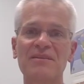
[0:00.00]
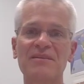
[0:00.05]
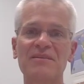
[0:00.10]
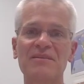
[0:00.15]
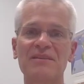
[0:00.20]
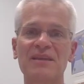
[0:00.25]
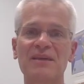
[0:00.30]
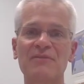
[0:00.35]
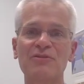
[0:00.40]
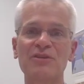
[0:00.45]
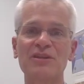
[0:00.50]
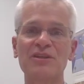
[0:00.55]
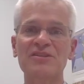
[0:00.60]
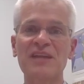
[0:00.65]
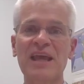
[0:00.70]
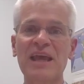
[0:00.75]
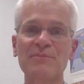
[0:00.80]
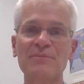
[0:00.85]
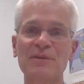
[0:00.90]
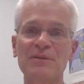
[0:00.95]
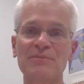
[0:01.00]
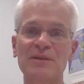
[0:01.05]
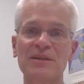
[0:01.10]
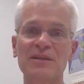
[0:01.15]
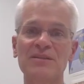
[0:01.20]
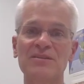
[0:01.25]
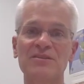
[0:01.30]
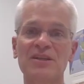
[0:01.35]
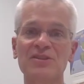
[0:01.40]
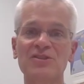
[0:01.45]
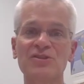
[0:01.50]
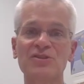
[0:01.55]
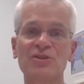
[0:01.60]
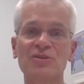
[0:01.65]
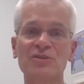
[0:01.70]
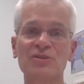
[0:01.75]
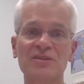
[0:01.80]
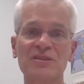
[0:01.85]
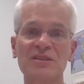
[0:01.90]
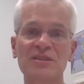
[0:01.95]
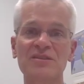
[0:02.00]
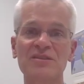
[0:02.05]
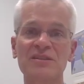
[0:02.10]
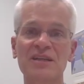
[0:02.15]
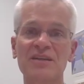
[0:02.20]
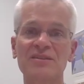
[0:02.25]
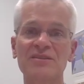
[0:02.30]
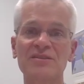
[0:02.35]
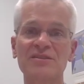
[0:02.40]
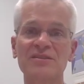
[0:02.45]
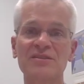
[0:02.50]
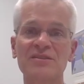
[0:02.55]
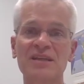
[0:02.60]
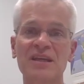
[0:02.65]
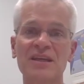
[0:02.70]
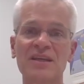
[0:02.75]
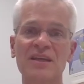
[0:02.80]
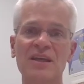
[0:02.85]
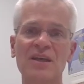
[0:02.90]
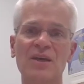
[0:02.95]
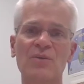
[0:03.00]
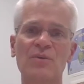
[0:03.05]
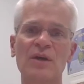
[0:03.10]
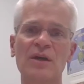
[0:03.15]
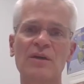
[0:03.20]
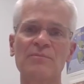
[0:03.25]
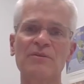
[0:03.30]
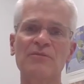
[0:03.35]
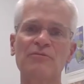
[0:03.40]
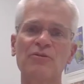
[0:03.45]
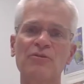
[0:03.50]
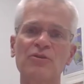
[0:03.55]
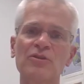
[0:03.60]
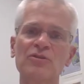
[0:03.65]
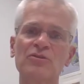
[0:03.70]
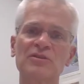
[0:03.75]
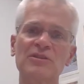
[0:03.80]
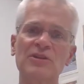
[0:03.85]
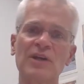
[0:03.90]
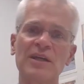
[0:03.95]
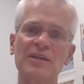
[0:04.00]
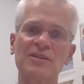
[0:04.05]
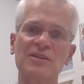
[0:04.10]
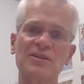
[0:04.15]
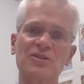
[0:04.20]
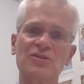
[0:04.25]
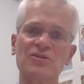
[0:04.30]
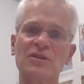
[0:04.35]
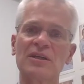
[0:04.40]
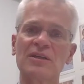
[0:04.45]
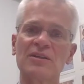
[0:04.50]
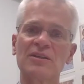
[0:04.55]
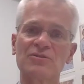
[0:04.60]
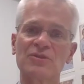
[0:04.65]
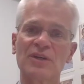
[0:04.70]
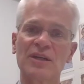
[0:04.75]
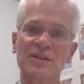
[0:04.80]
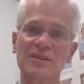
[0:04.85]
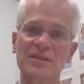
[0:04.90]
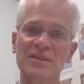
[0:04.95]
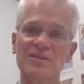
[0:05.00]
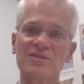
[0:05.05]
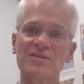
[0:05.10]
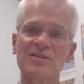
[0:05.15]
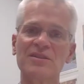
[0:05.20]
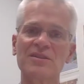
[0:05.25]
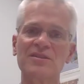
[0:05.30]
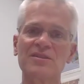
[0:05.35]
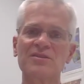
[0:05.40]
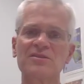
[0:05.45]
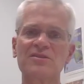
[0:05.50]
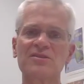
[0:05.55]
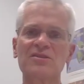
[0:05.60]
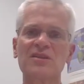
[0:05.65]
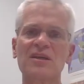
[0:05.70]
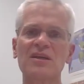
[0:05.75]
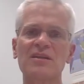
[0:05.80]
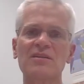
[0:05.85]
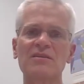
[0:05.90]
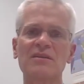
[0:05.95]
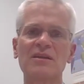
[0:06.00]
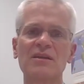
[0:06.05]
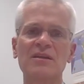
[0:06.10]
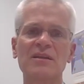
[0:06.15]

never examined me, doesn't know the details, say, well, before you try this, you got to try these things instead.